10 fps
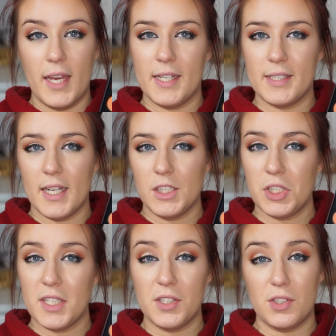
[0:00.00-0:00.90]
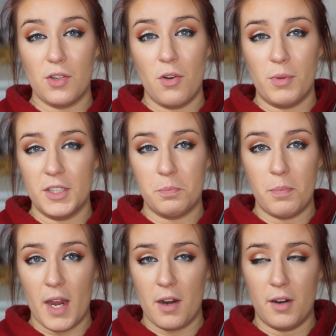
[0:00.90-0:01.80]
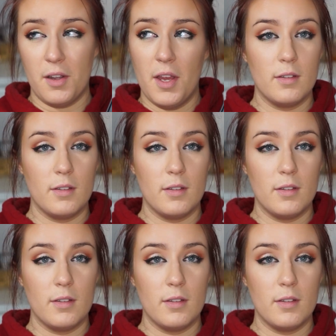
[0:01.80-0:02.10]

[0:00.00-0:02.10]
is actually so much better